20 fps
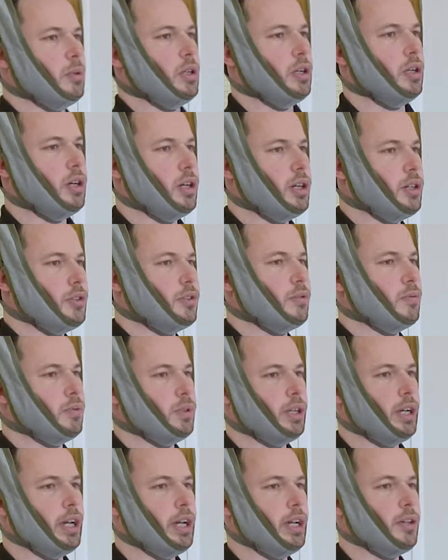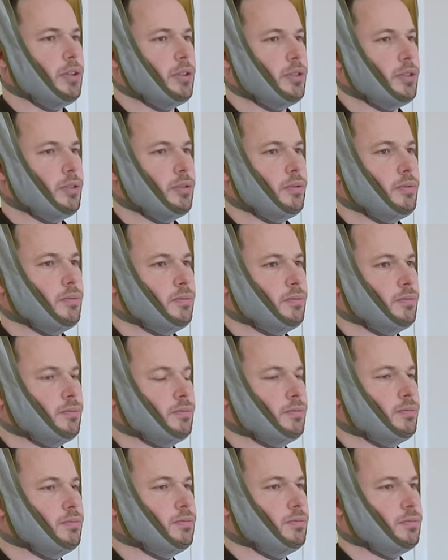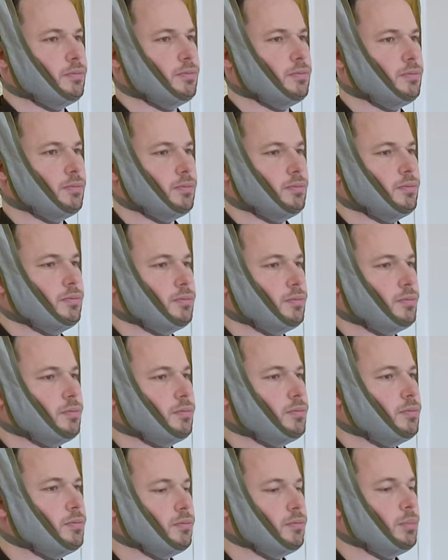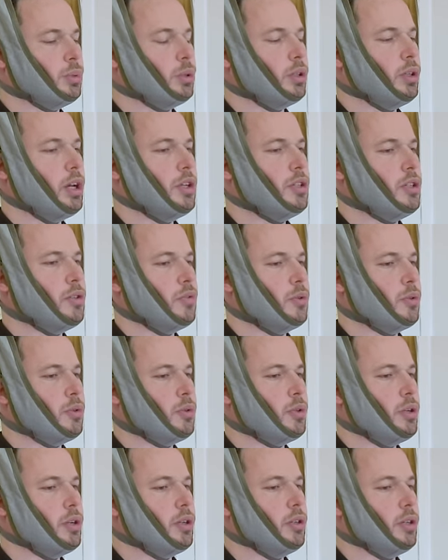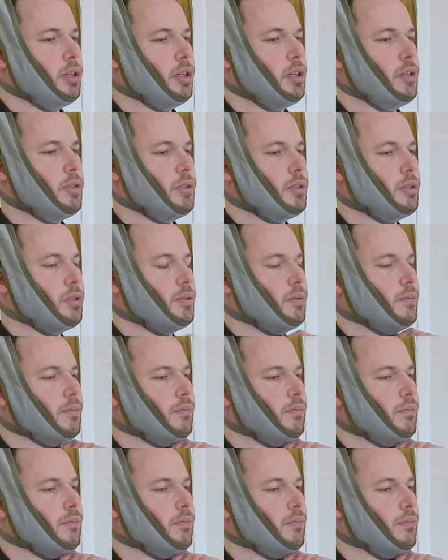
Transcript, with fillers: bit hard to relax, but it actually feels quite nice.